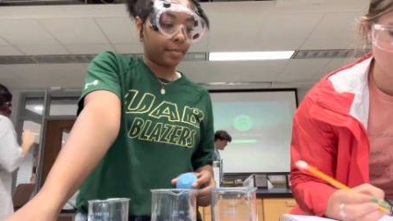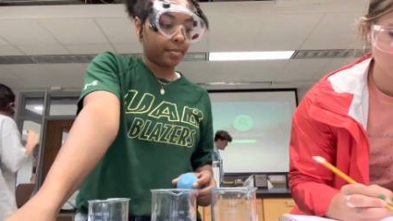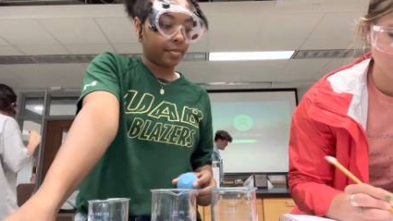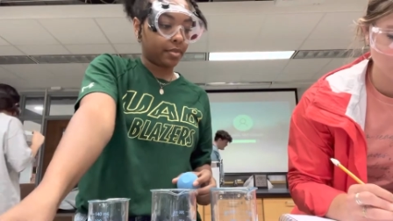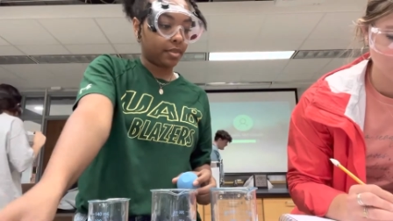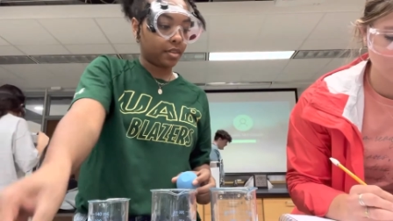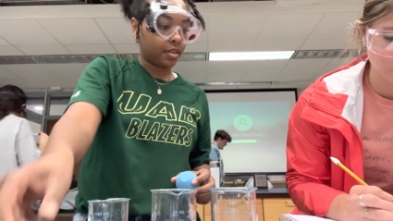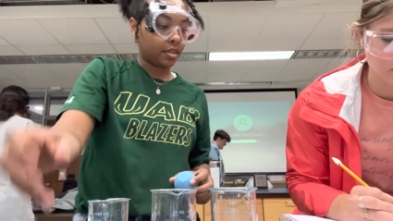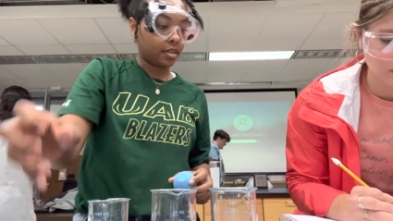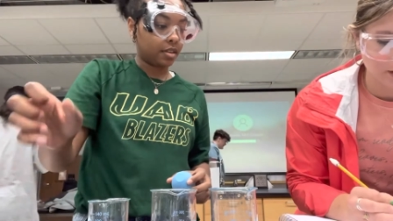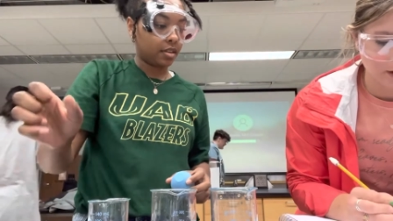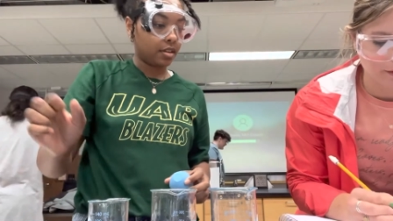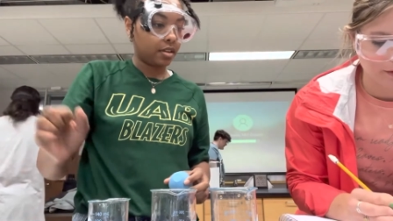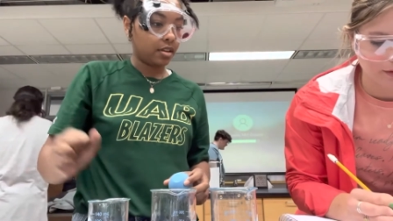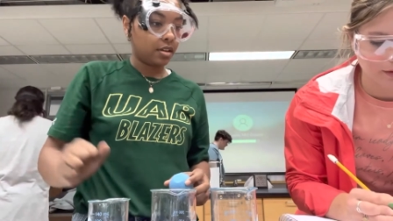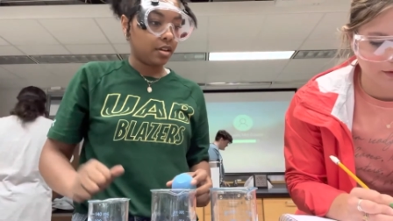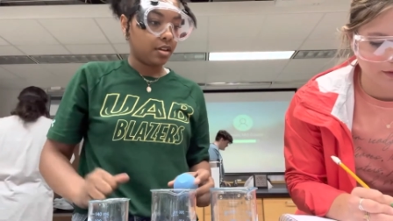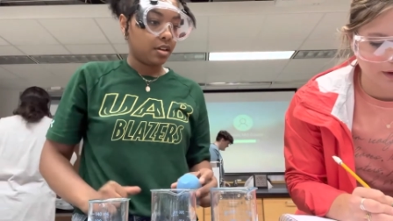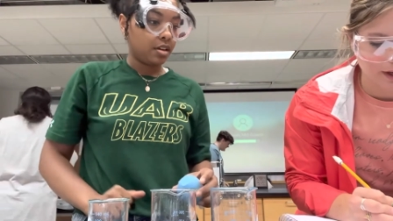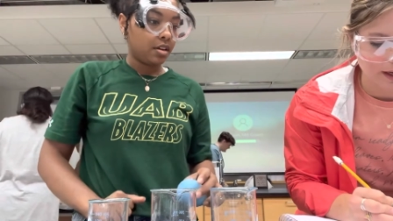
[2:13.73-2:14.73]
So you have
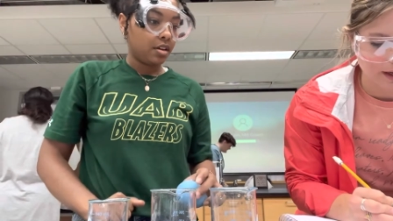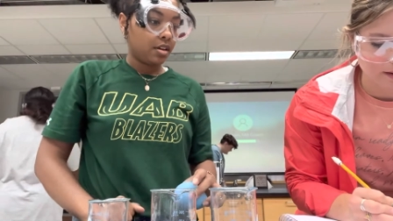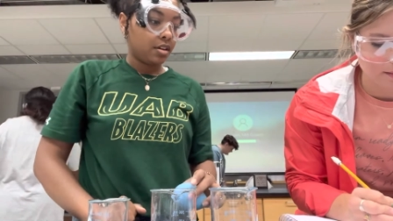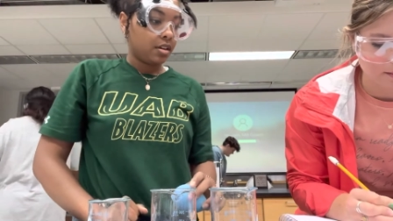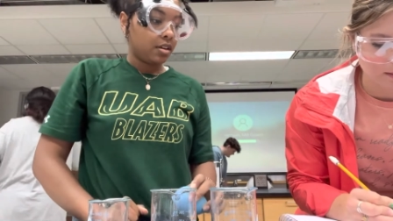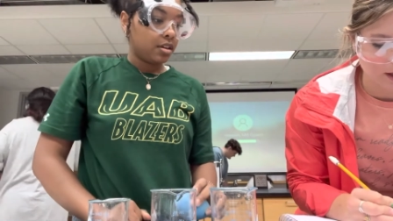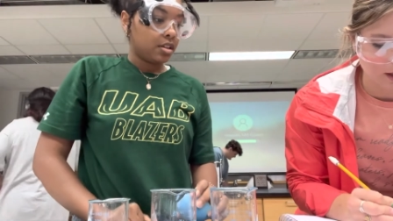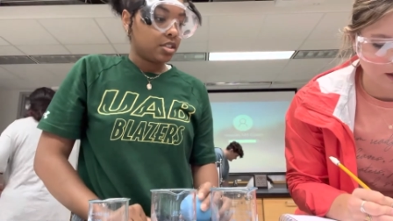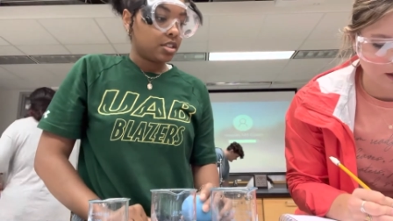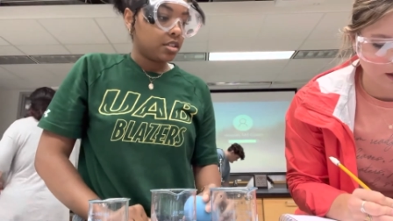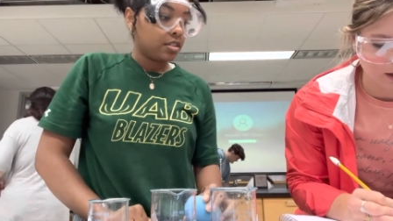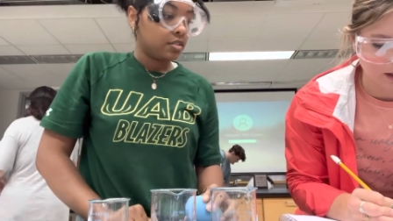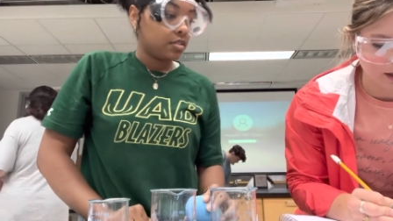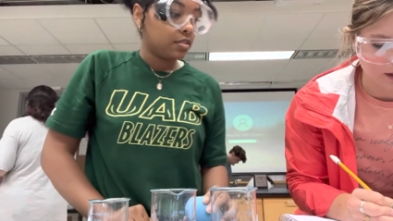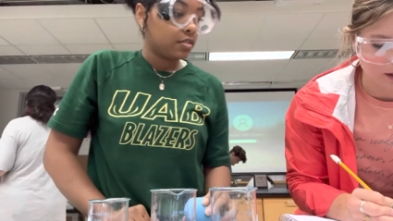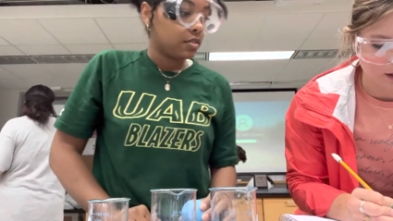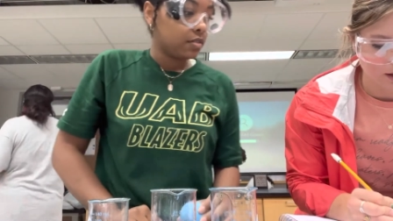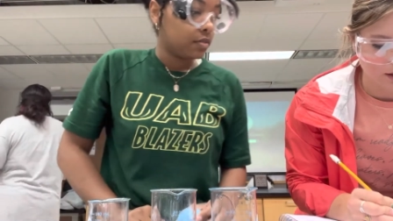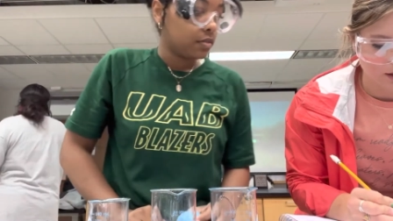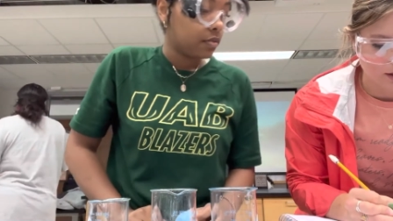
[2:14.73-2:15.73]
3
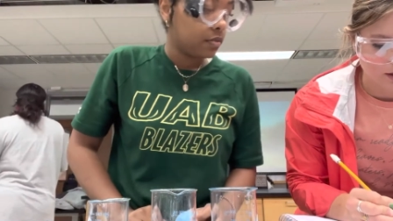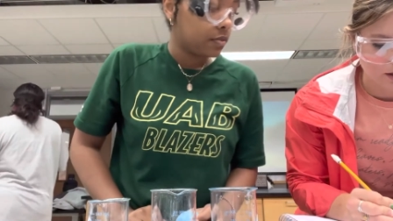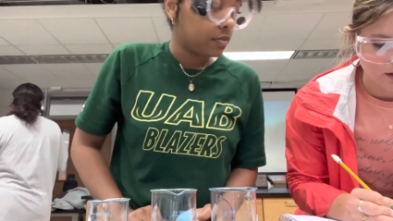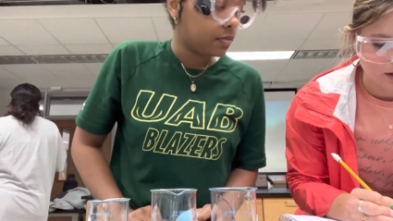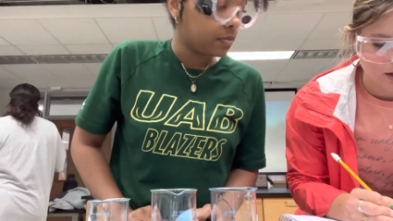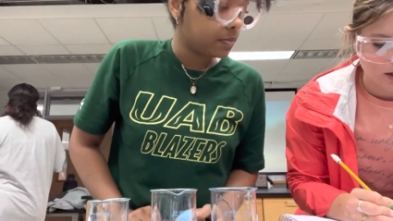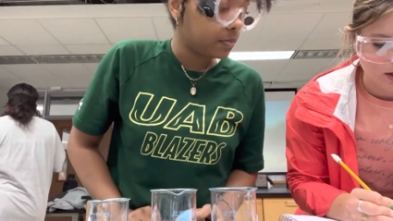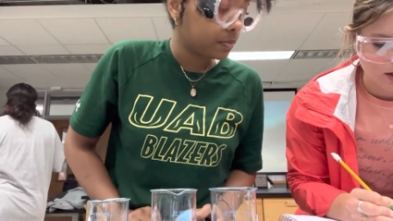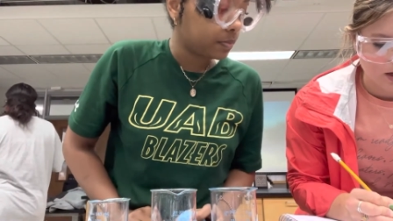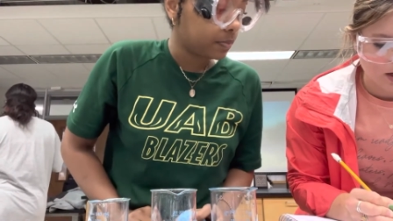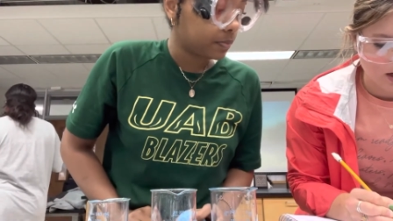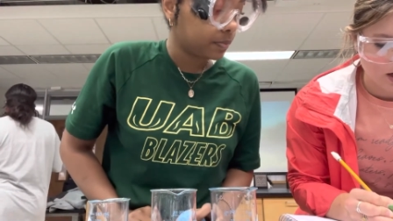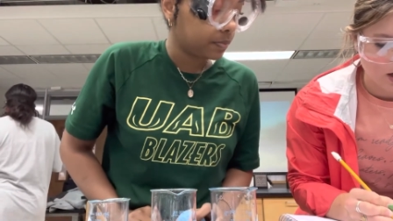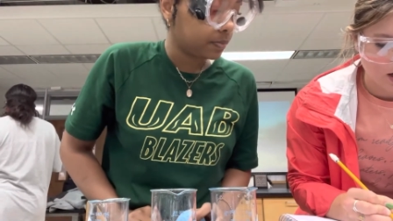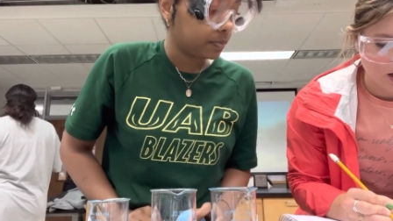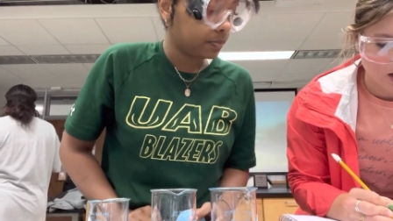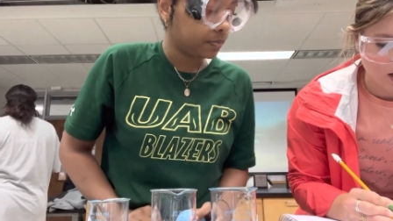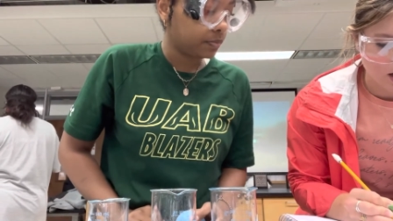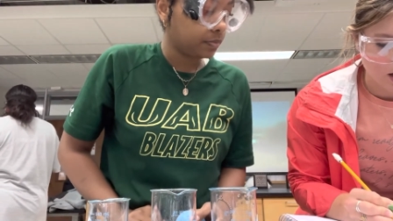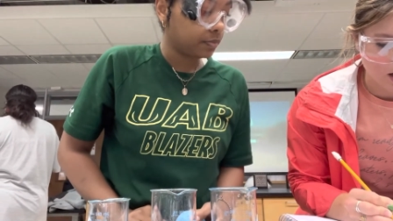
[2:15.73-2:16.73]
milliliters
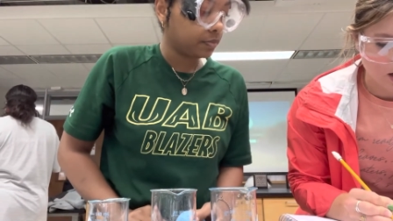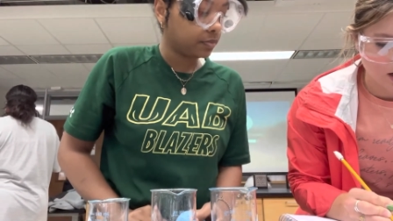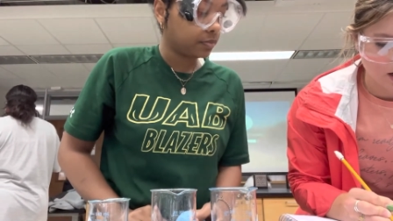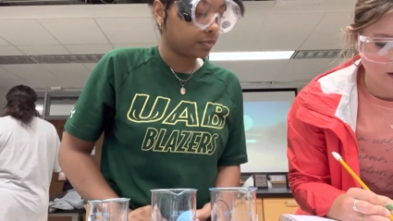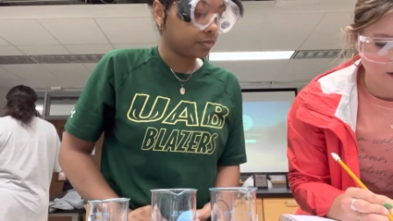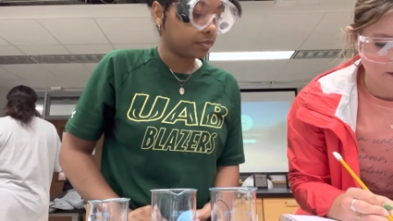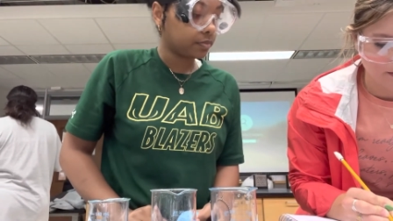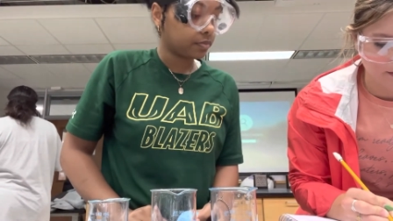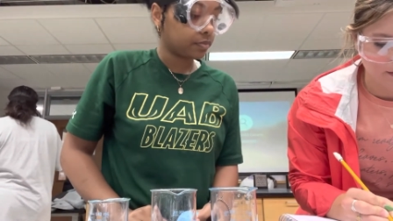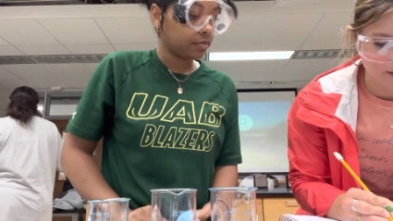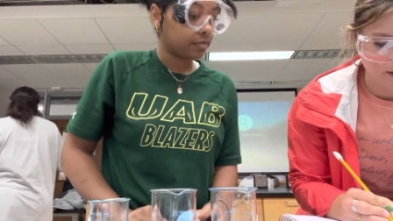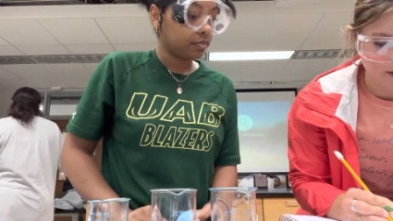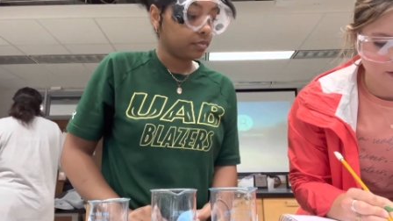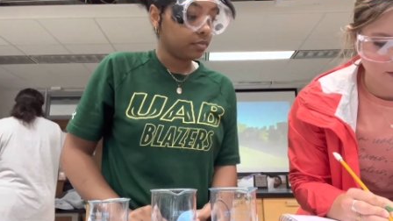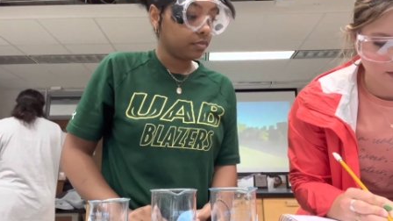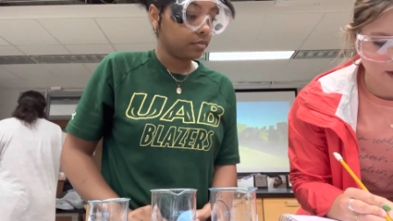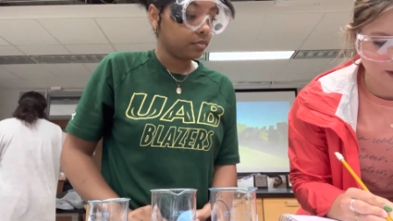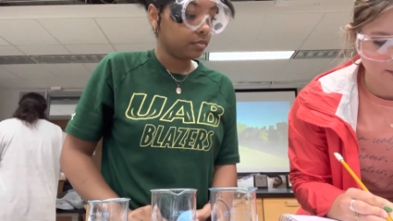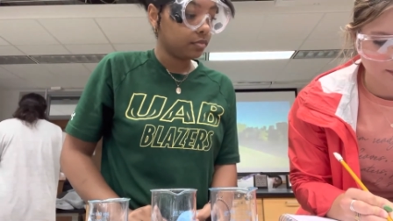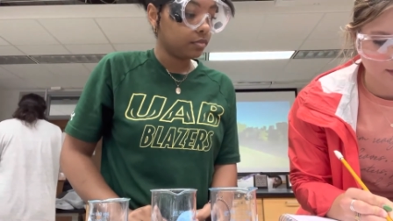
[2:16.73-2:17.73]
of
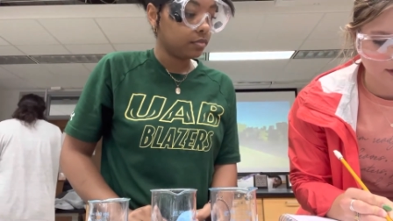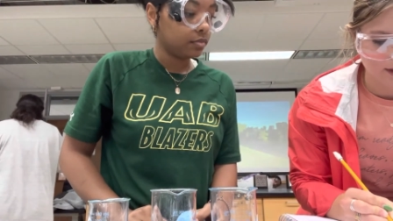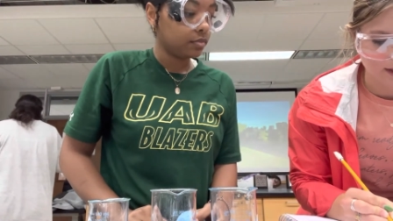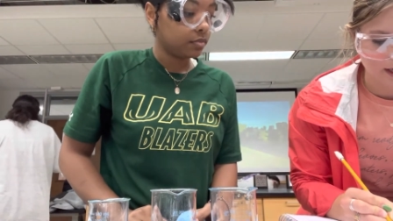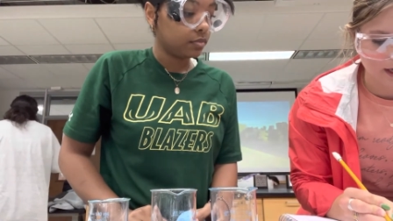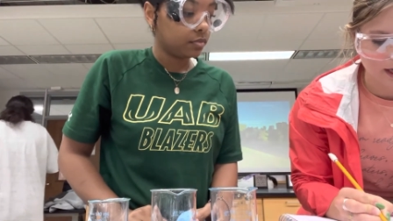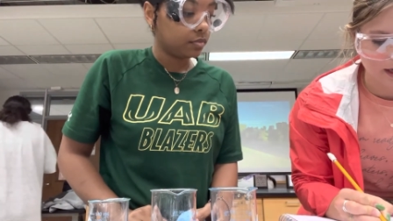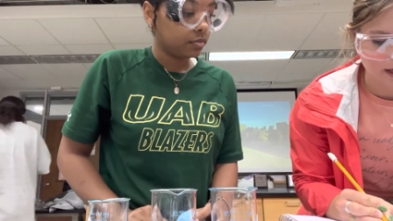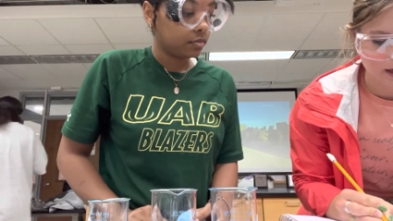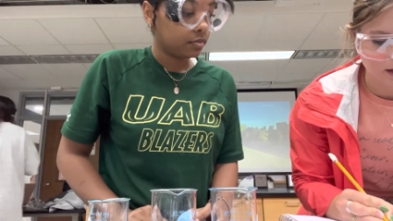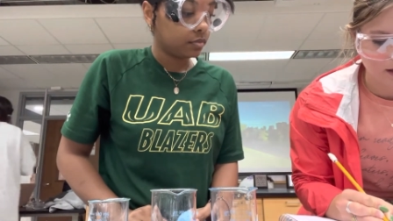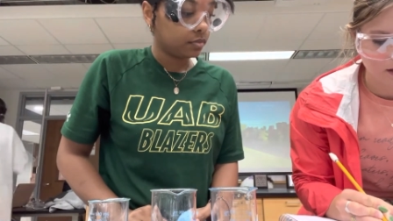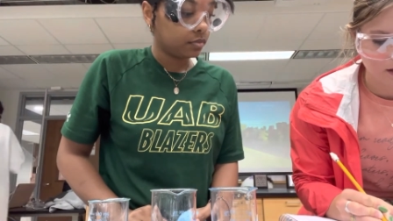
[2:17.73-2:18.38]
20%.